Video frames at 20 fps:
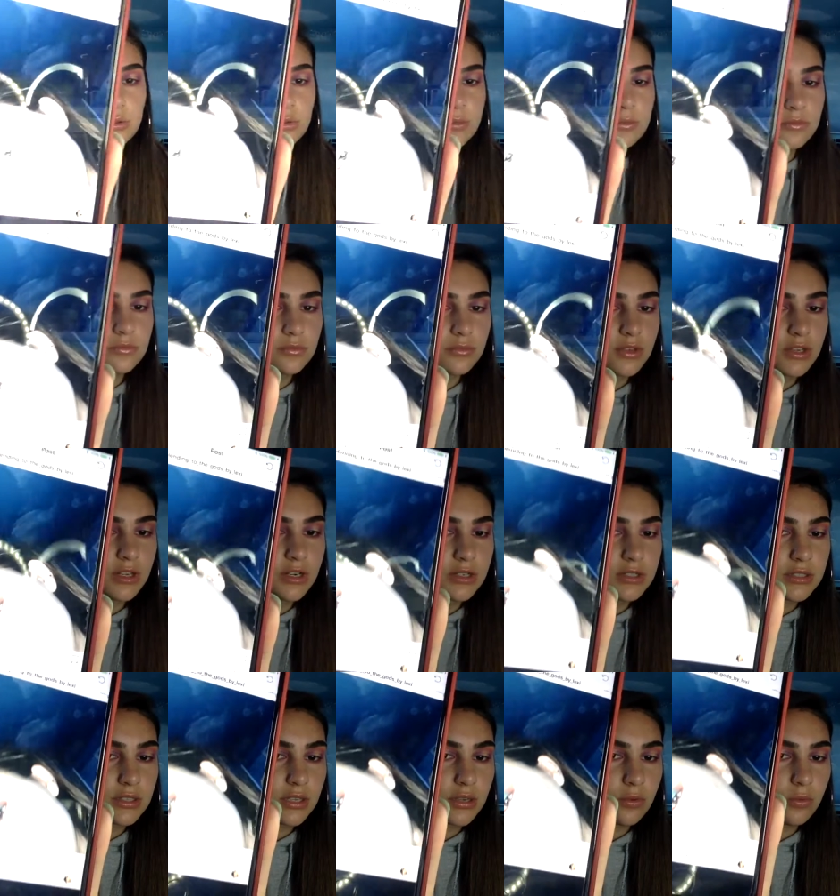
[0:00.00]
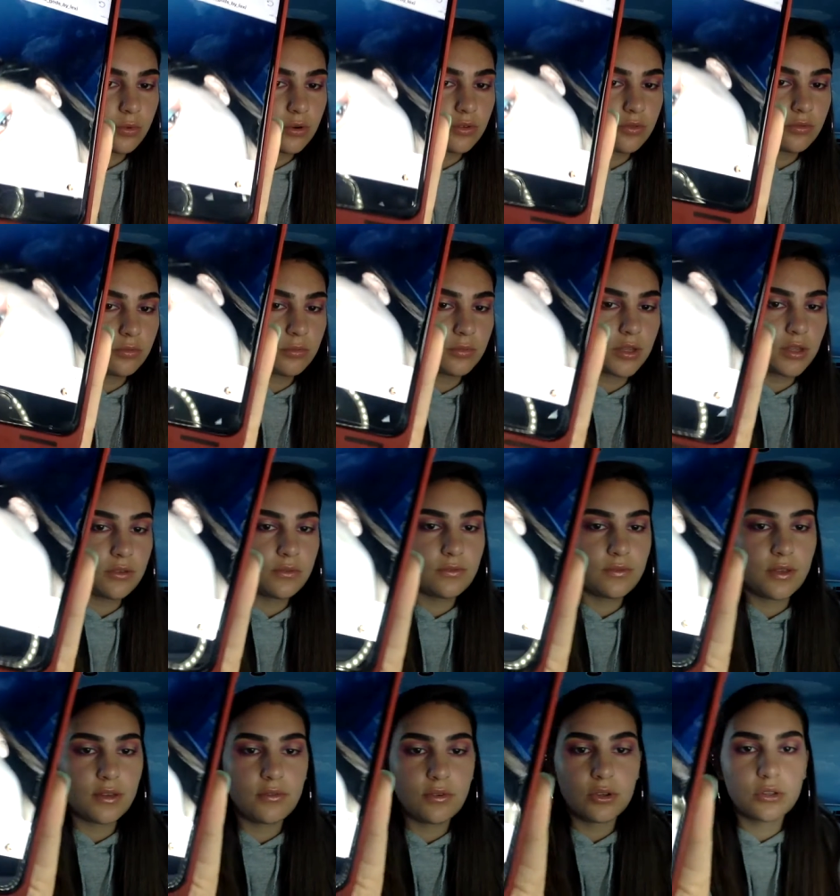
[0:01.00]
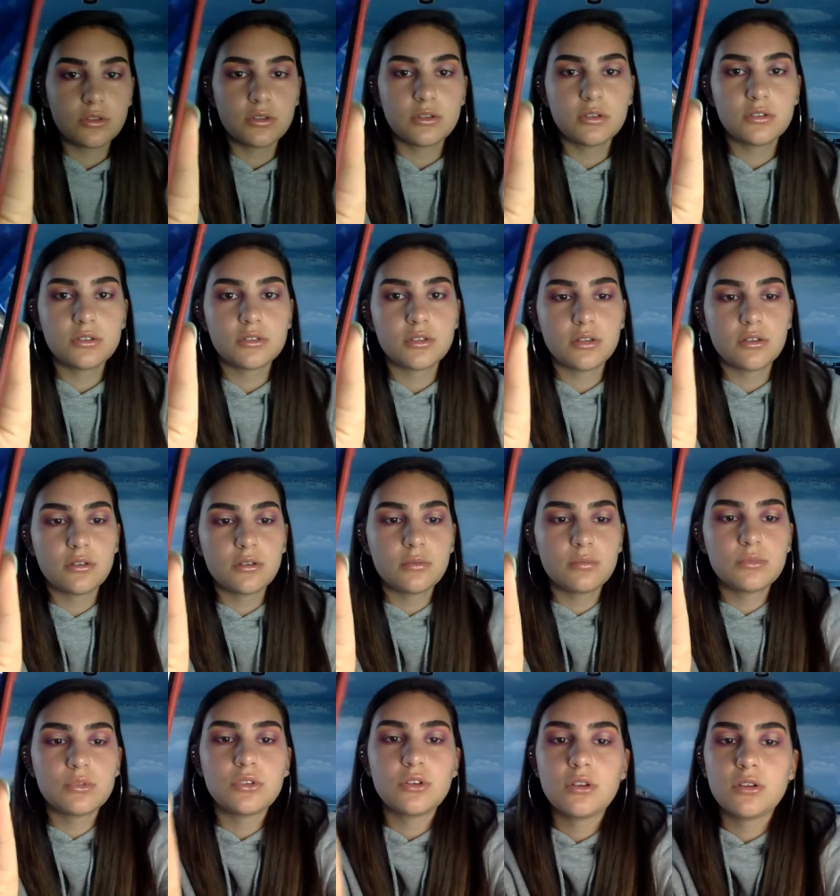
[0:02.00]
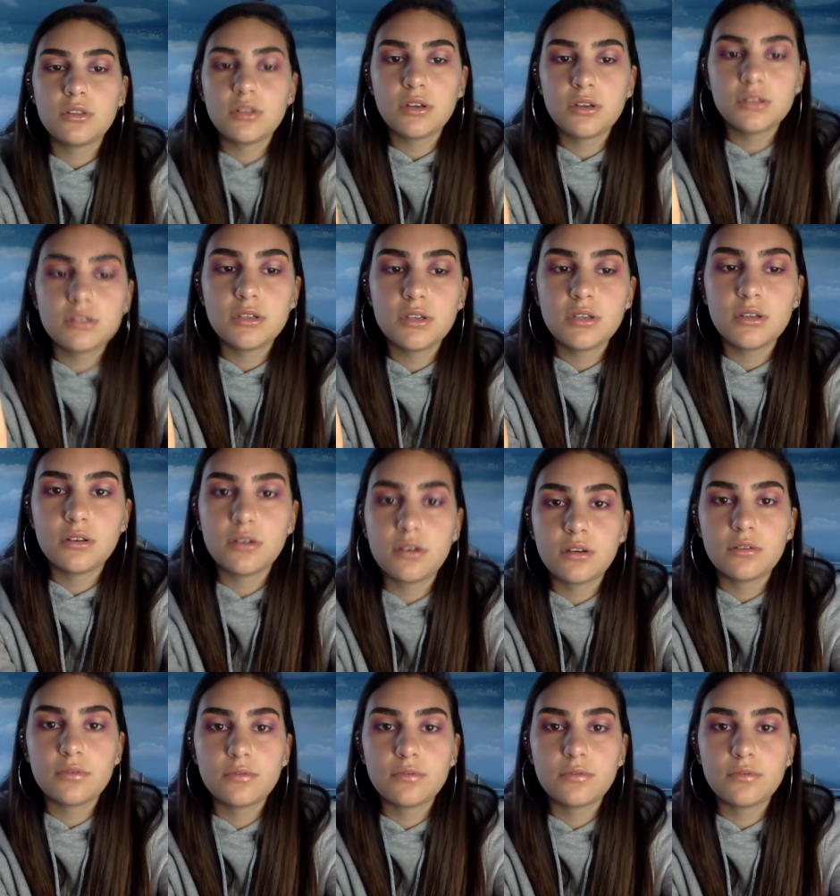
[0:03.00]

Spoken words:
Ooh, and it's like one of my favorite looks. I'm sorry that it's like not